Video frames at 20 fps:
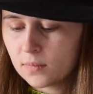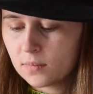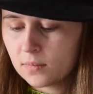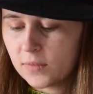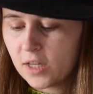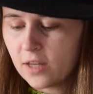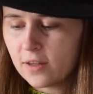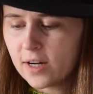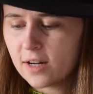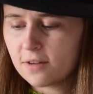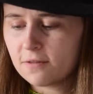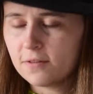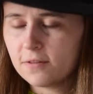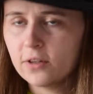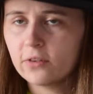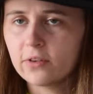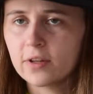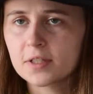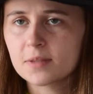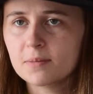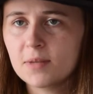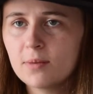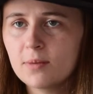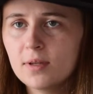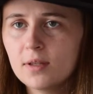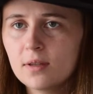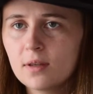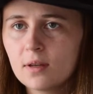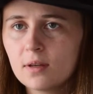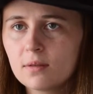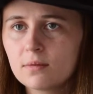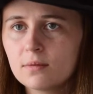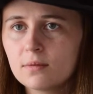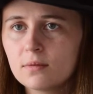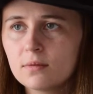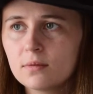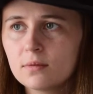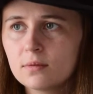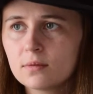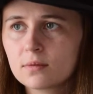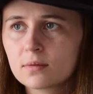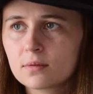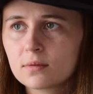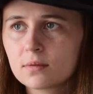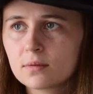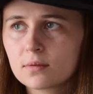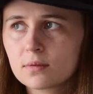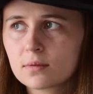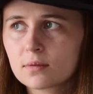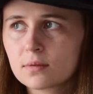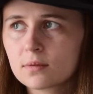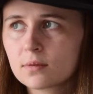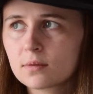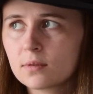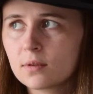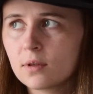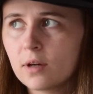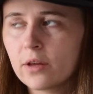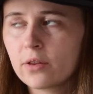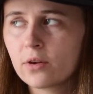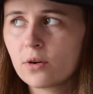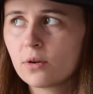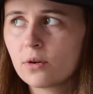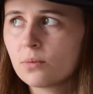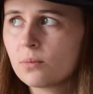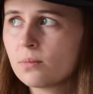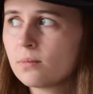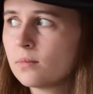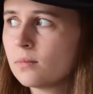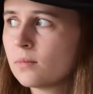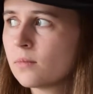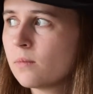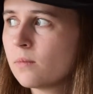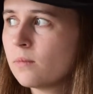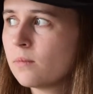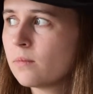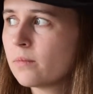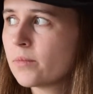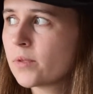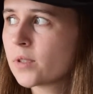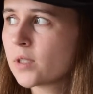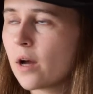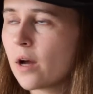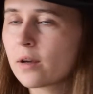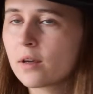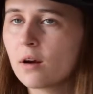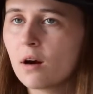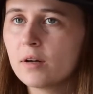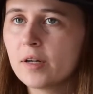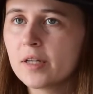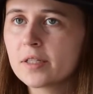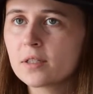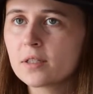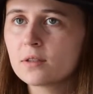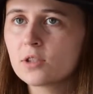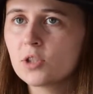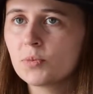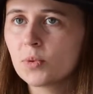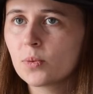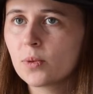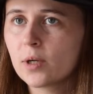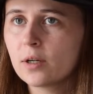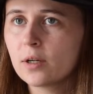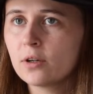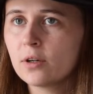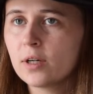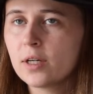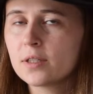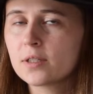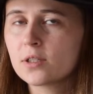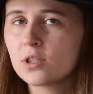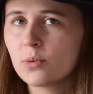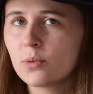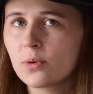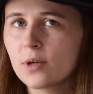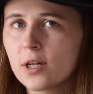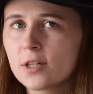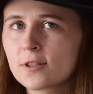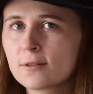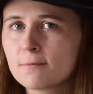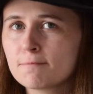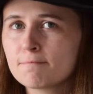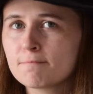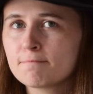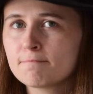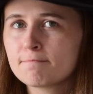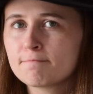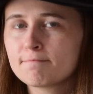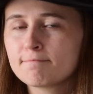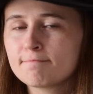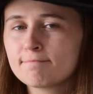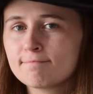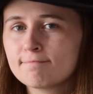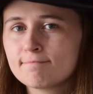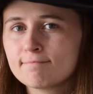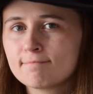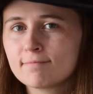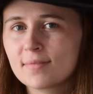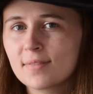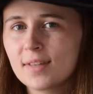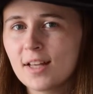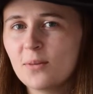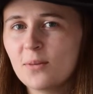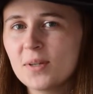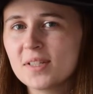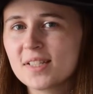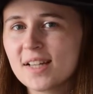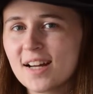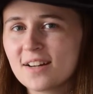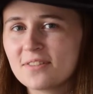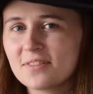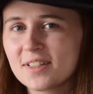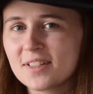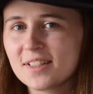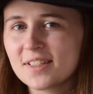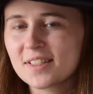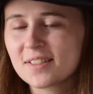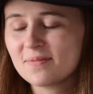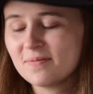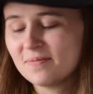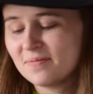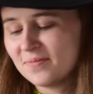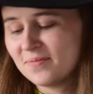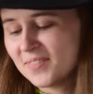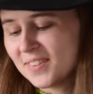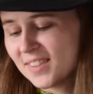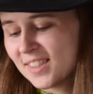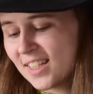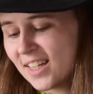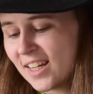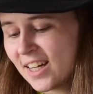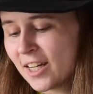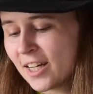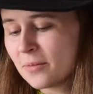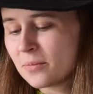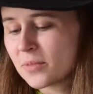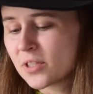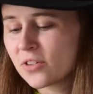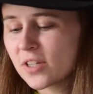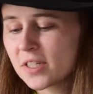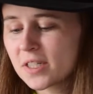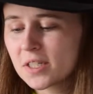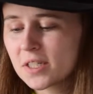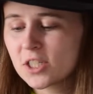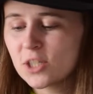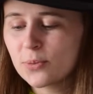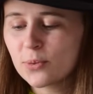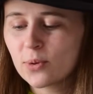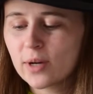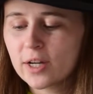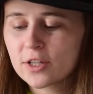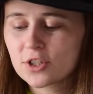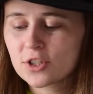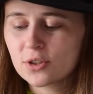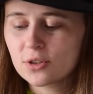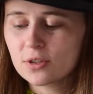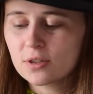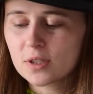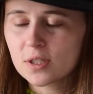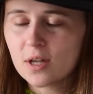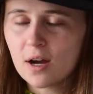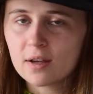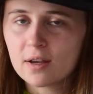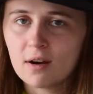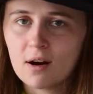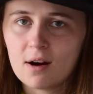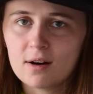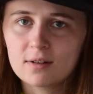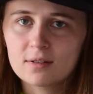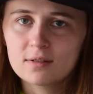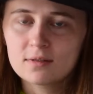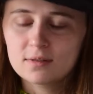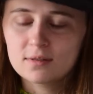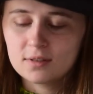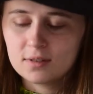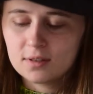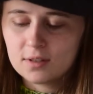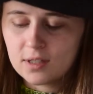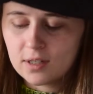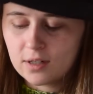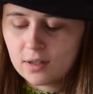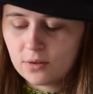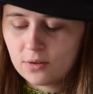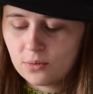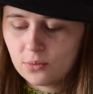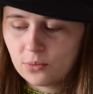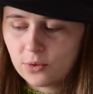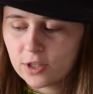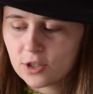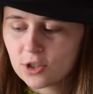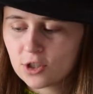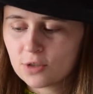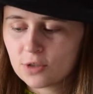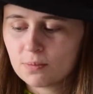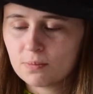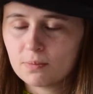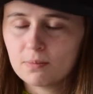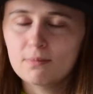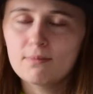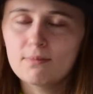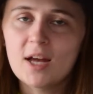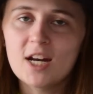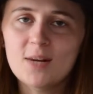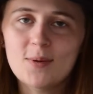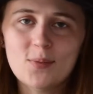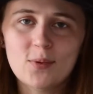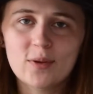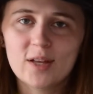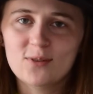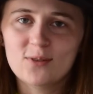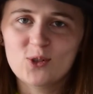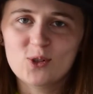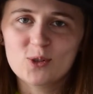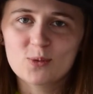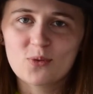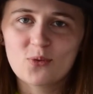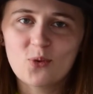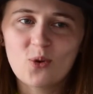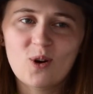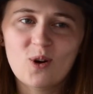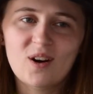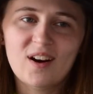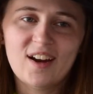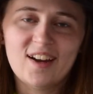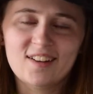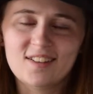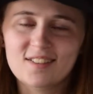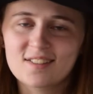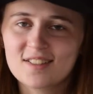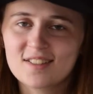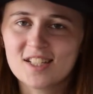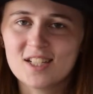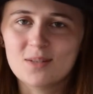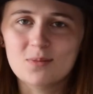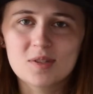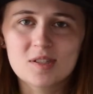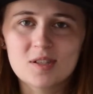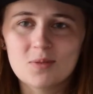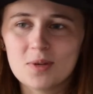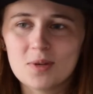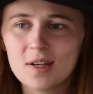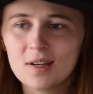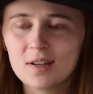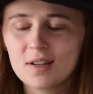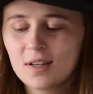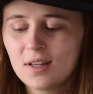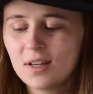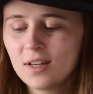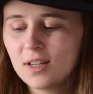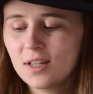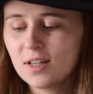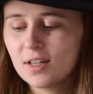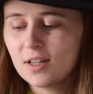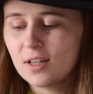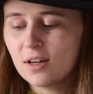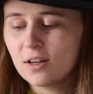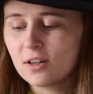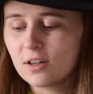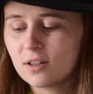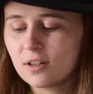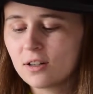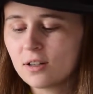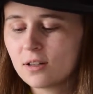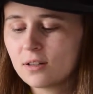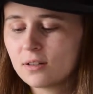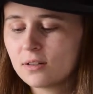now that I feel this, maybe the other sock yarn isn't superwash, or is superwash. I'll be sad if it is. So this is superwash sock yarn, which many people have used before and seems to be a good